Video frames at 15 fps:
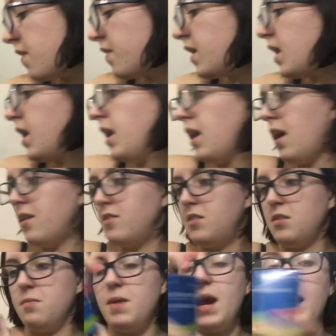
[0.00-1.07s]
Then I have
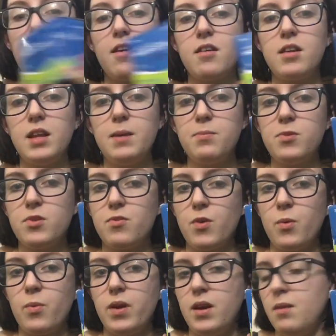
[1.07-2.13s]
some hair clips
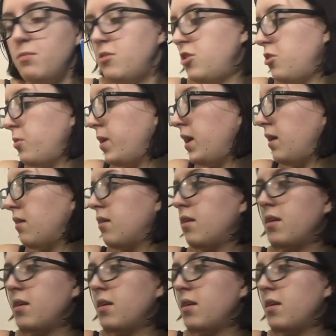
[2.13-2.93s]
for when I'm doing